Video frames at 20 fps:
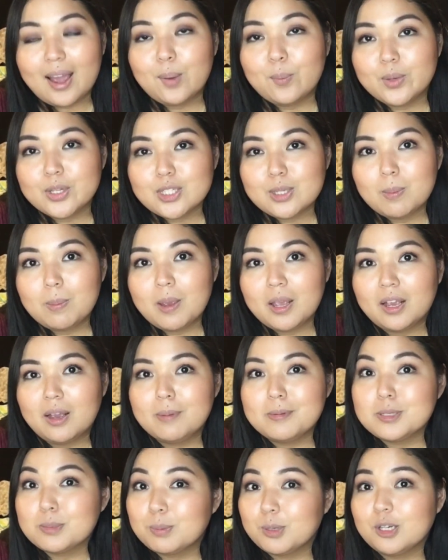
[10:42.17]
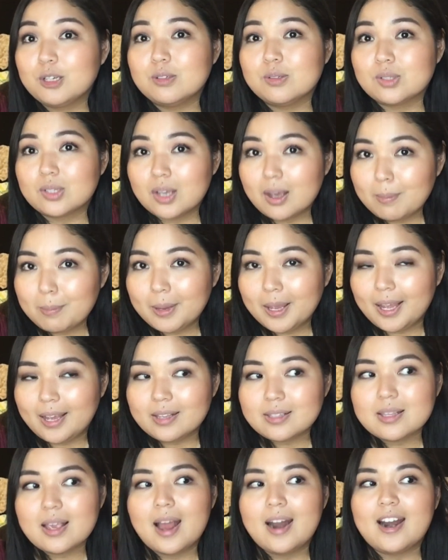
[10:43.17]
I went to pick up Sprinkles
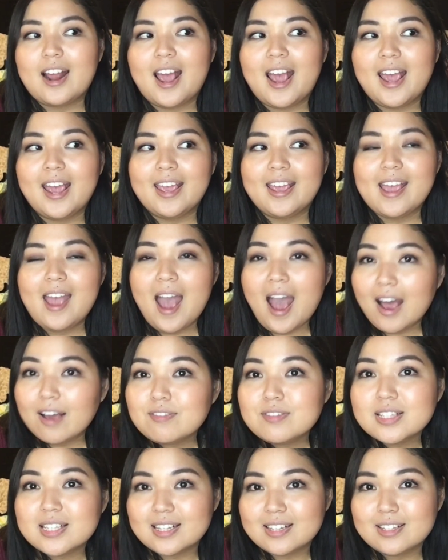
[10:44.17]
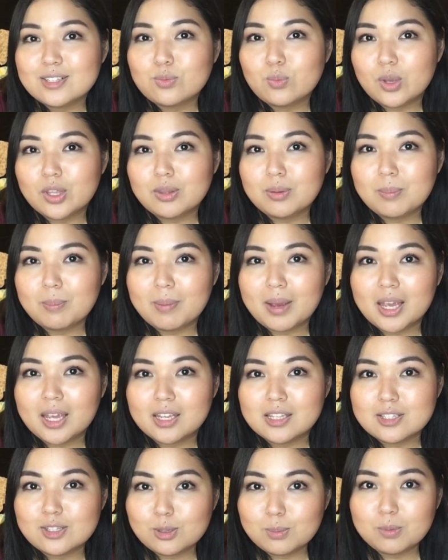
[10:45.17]
cupcakes and I have these with
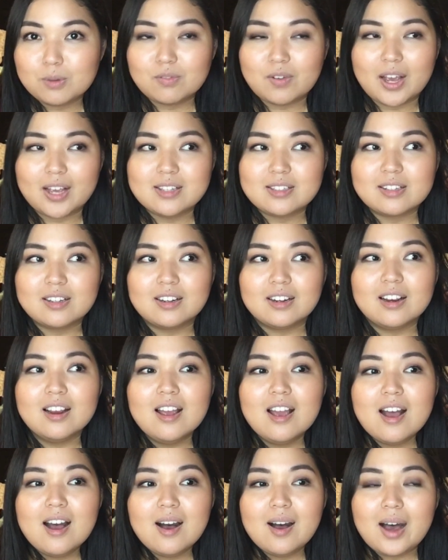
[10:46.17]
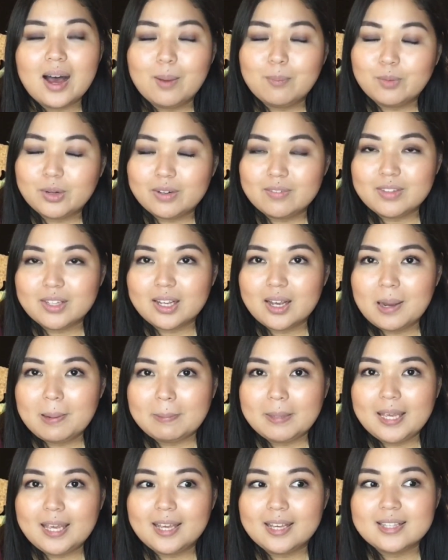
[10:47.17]
my supervisor, um, one of the
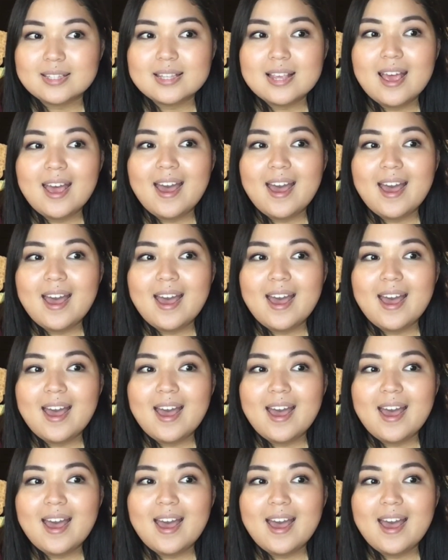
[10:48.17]
cupcakes.